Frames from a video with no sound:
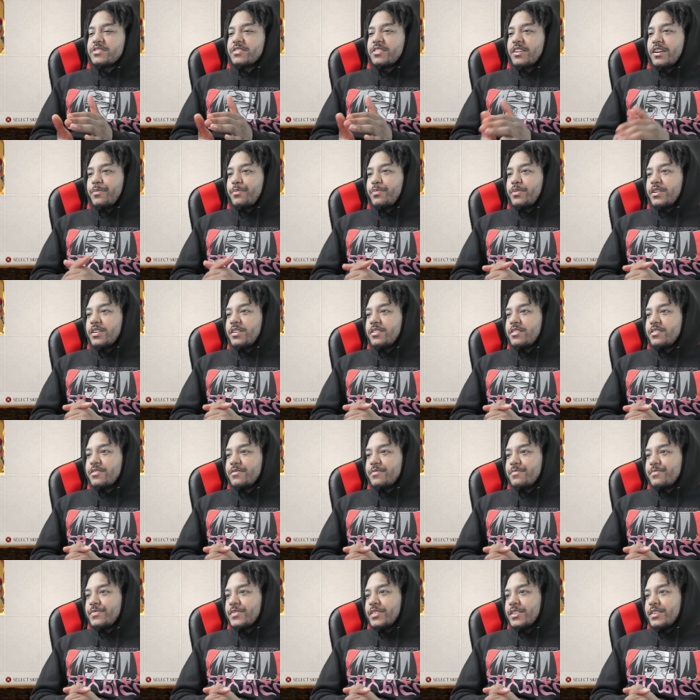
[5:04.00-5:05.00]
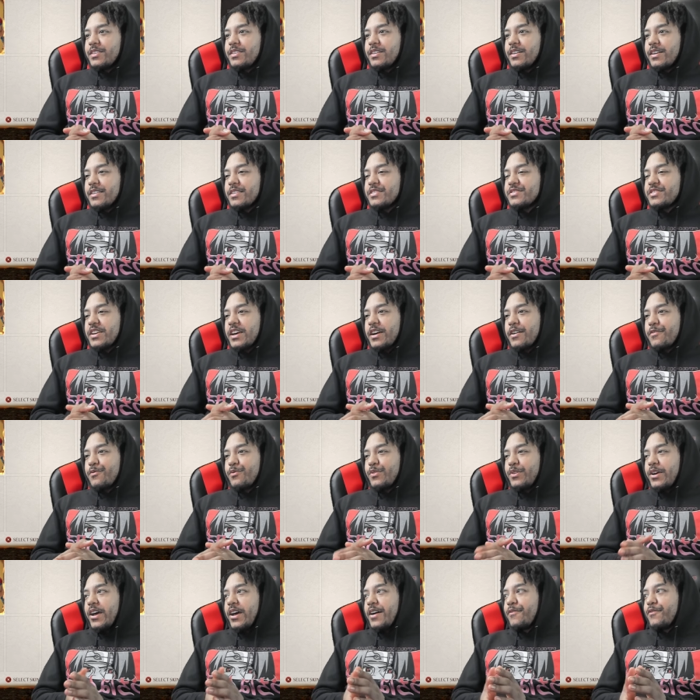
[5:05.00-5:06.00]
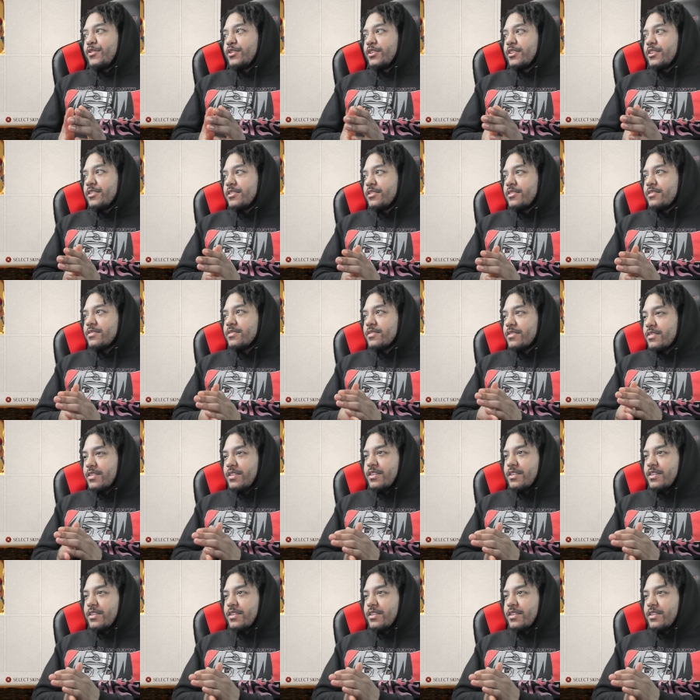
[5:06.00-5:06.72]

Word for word: stopped playing it. I just have heavily